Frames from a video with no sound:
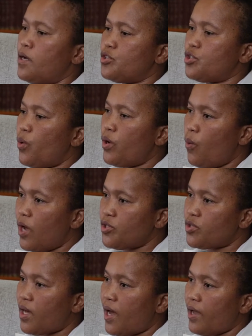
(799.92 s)
So when we went to
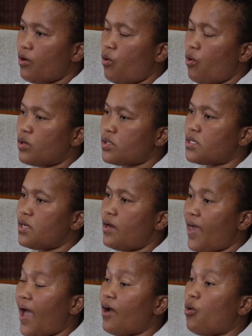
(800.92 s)
the High Court,
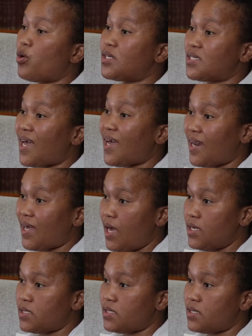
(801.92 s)
the High Court decided
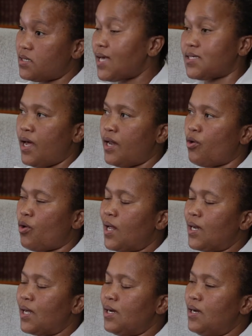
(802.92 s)
against us and
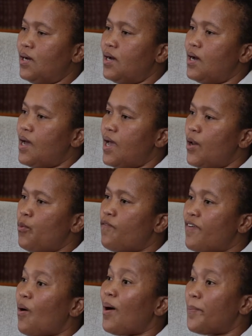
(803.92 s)
Yolanda, and we've
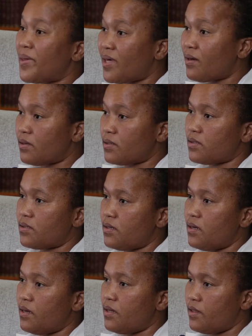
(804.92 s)
now appealed
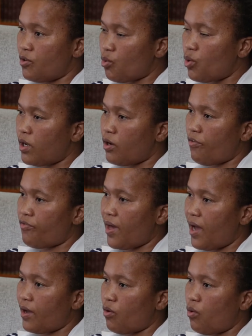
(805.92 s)
the ruling of the
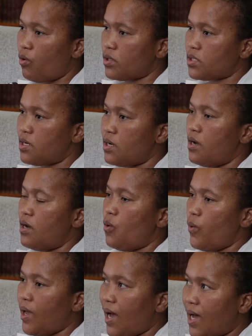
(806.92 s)
High Court.
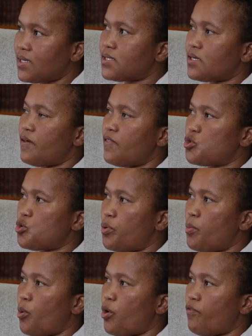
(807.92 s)
We are asking the
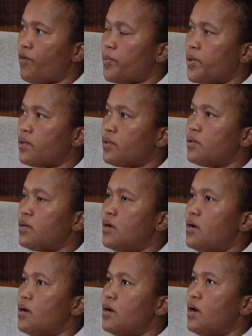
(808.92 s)
Supreme Court of Appeal
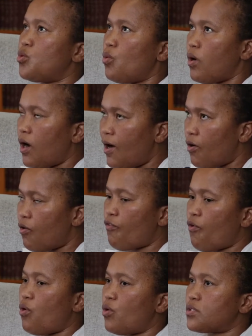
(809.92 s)
to, of
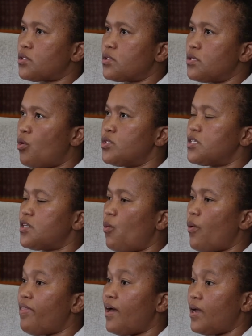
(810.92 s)
course, consider
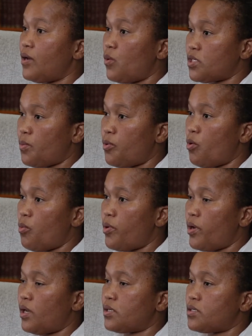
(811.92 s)
whether it was
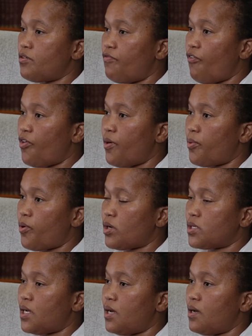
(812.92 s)
appropriate for the
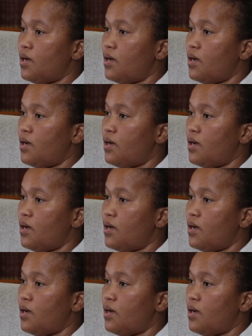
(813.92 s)
proctor